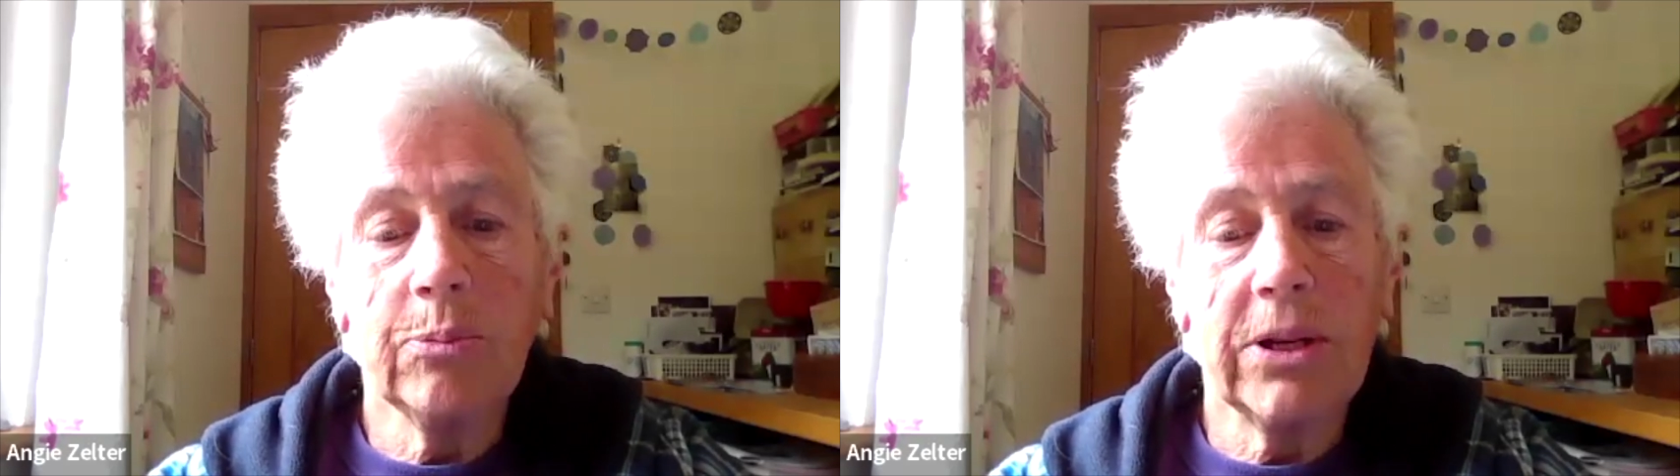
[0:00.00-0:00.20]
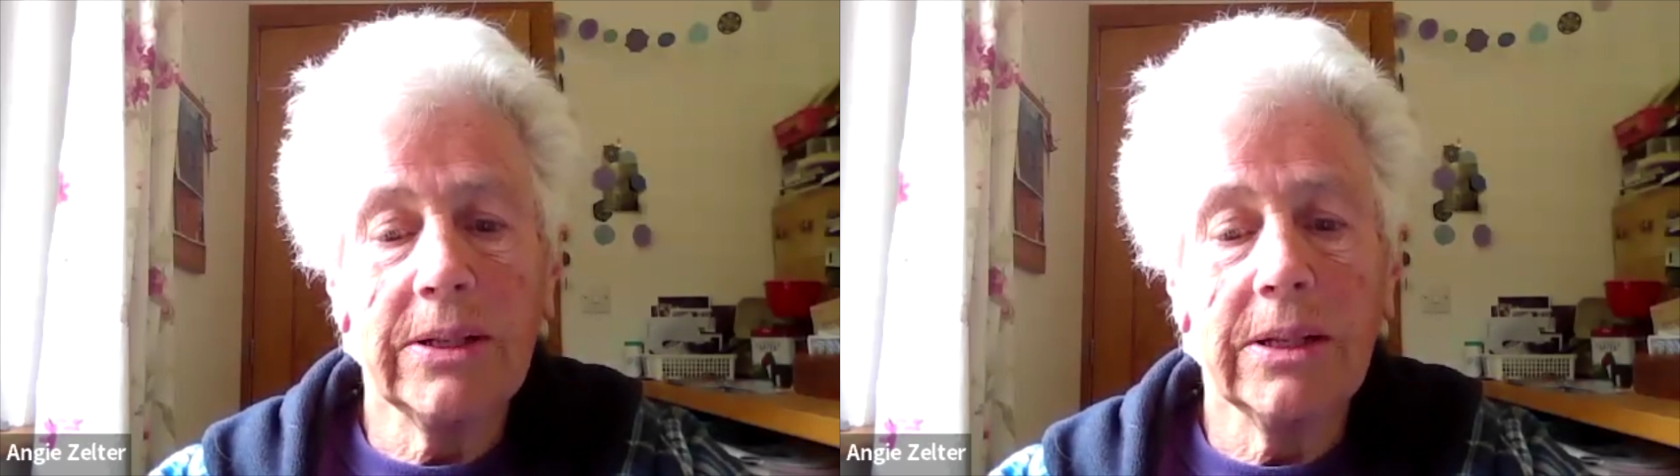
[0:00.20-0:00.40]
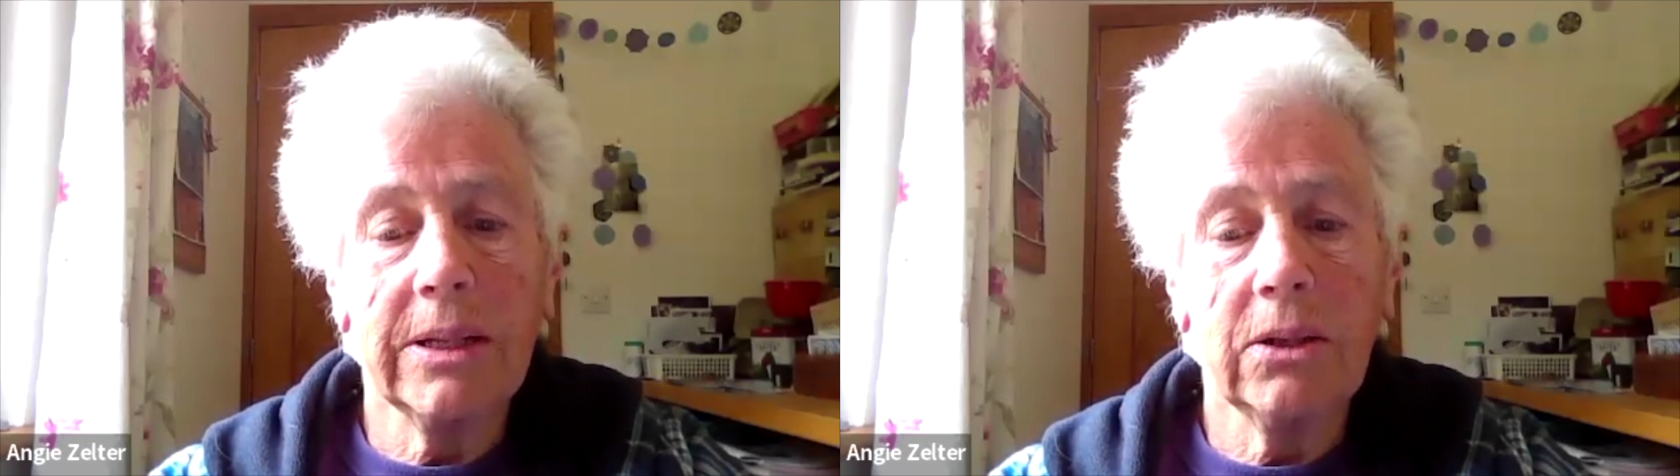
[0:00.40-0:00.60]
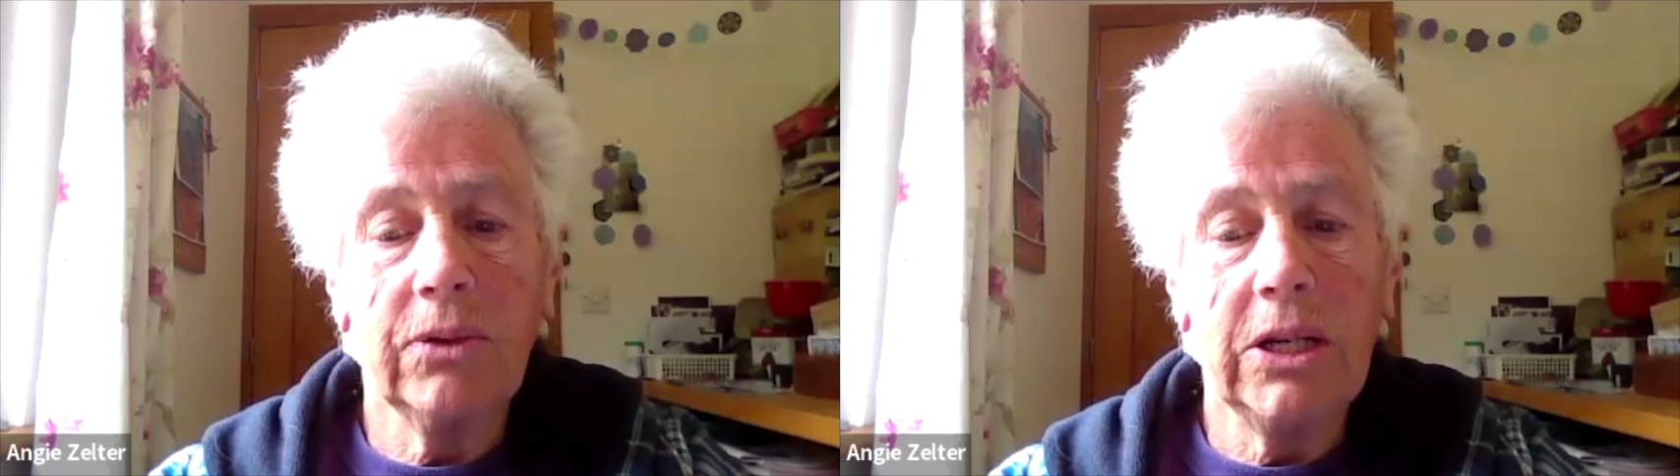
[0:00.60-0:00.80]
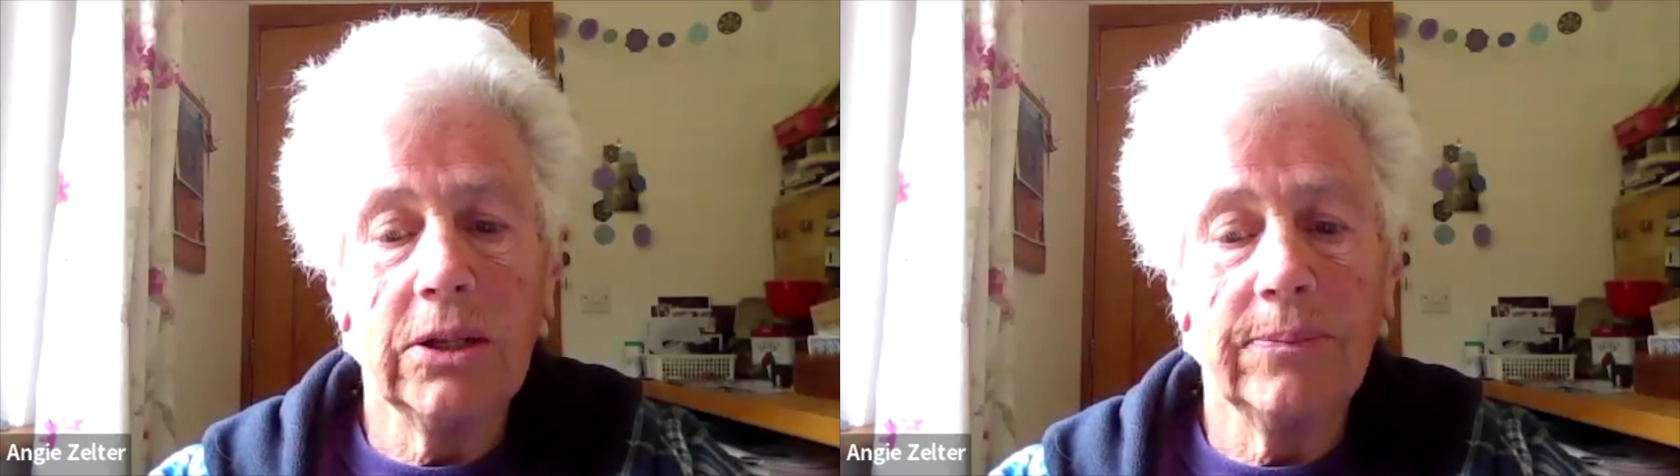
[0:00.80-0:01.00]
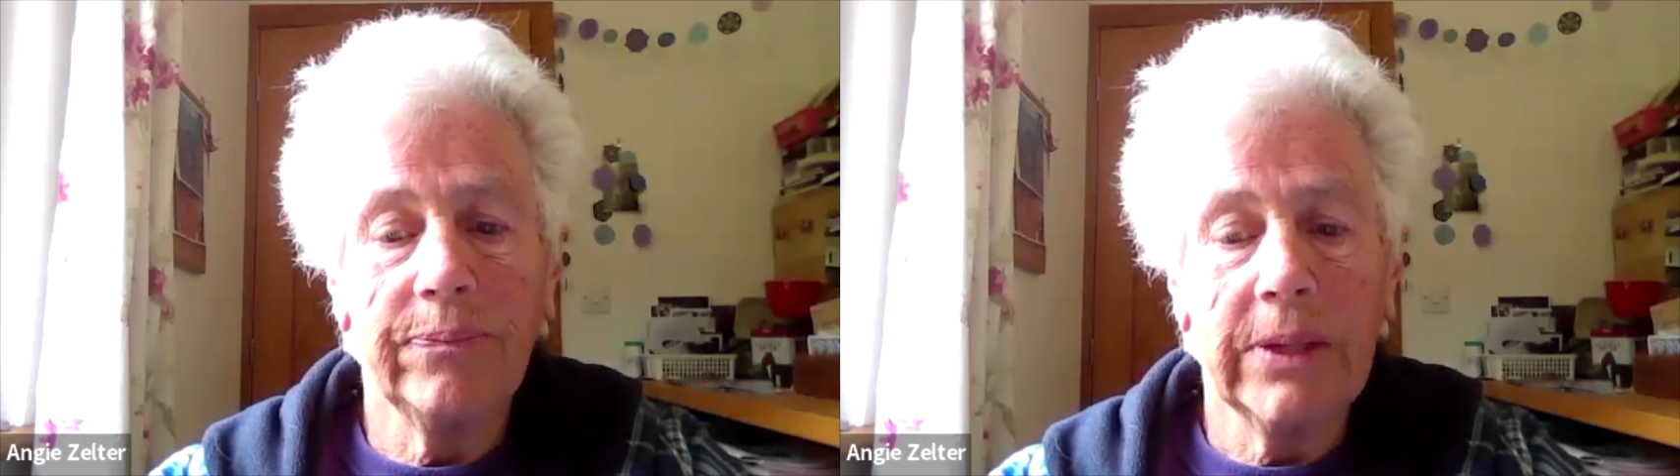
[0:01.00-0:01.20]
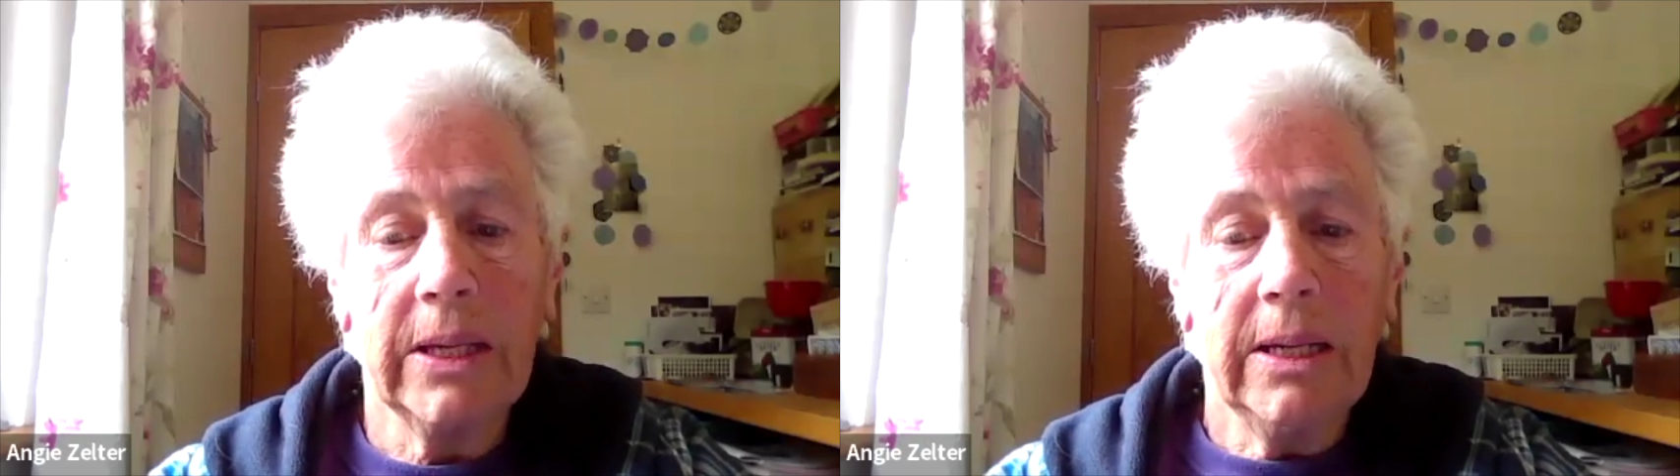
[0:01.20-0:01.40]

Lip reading: presence in the region.